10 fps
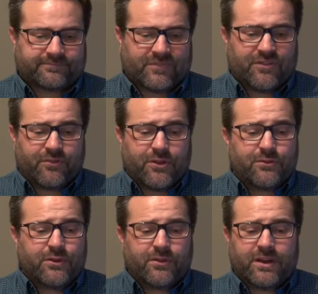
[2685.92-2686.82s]
"For
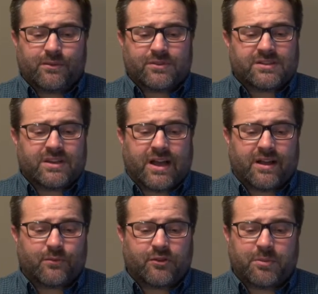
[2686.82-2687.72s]
you know that it was
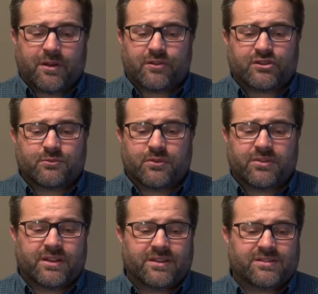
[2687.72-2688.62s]
not with perishable
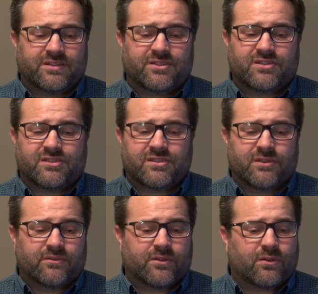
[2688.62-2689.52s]
things such as
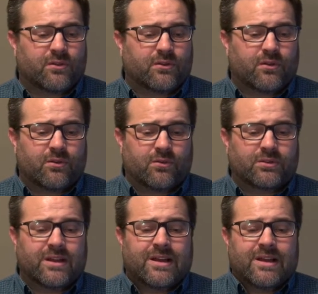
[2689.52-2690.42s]
silver or gold